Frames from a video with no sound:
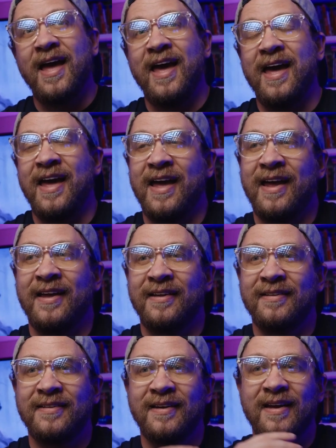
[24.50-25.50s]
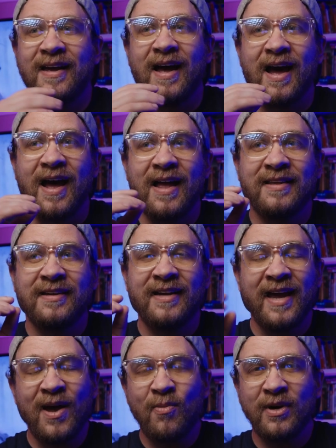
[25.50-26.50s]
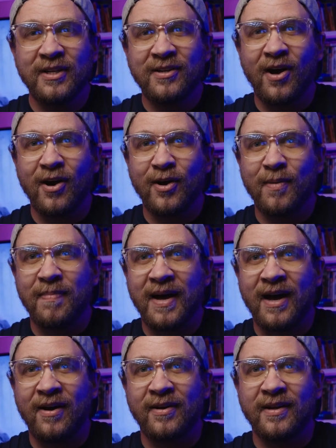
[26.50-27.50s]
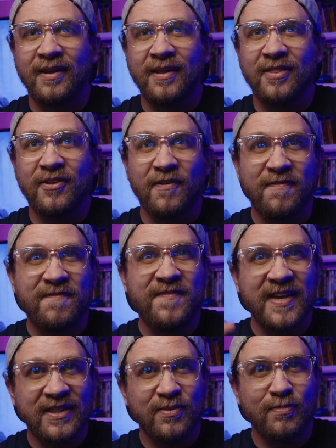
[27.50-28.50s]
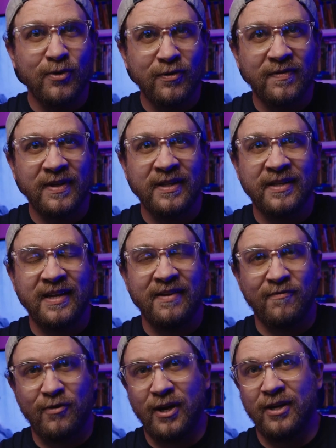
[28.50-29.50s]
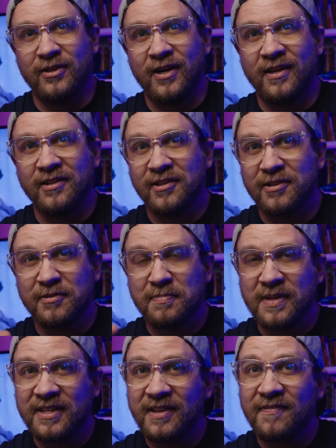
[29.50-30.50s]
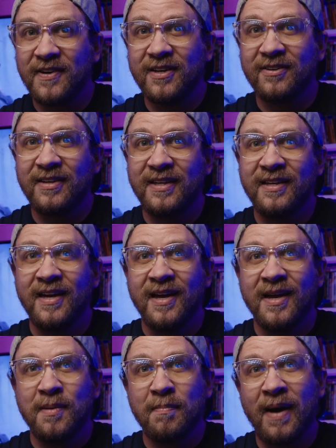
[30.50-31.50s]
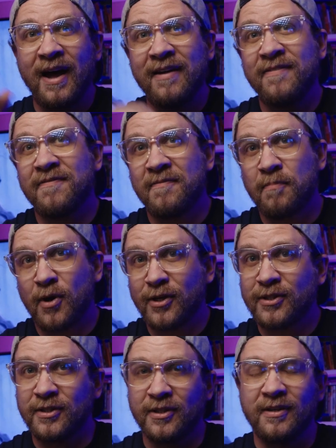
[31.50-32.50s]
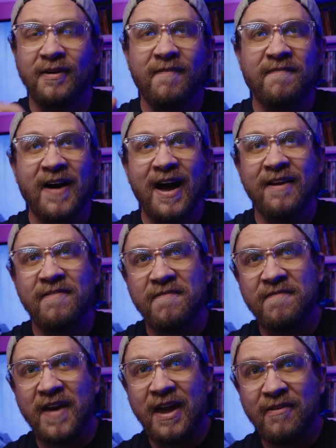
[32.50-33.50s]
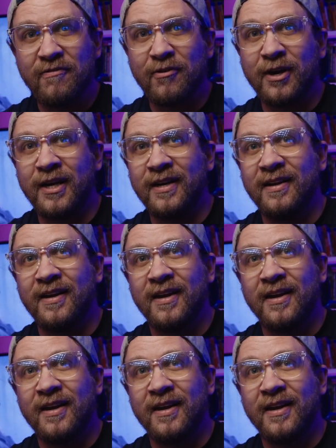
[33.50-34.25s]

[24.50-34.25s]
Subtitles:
And today I want to talk about the fifth movies in franchises, specifically my personal 5 favorite